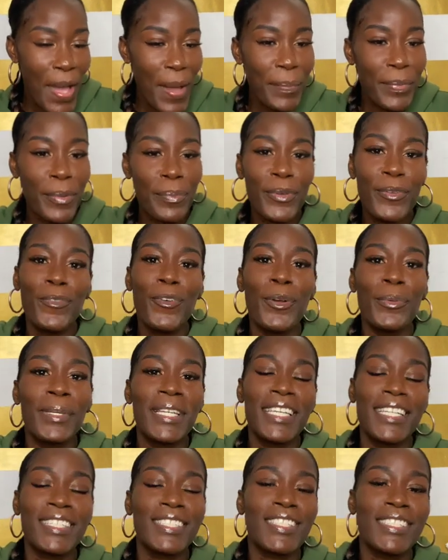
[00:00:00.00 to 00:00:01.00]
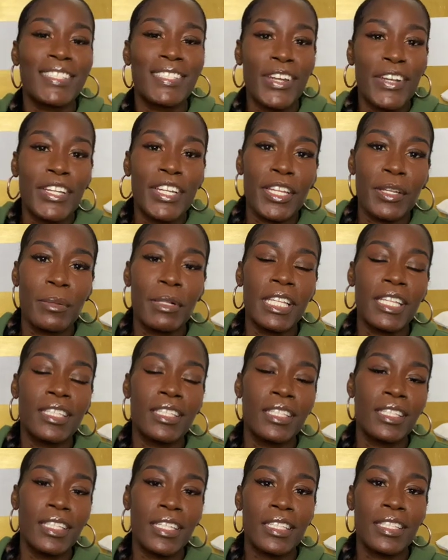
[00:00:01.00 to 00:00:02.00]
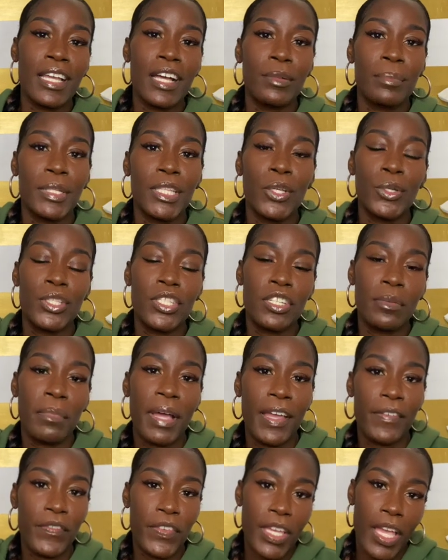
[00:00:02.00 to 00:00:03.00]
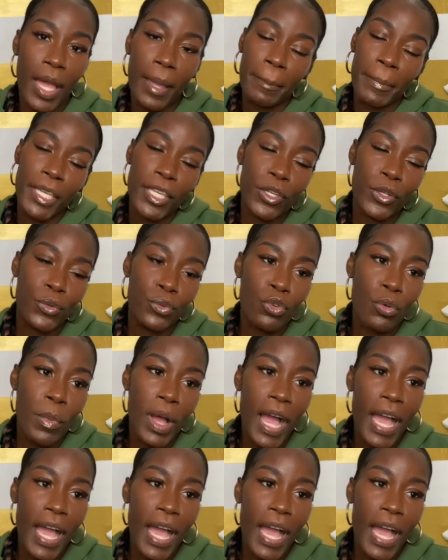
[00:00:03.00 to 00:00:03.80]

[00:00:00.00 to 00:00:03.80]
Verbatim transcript: But before we get started, click the link down below to my VIP group.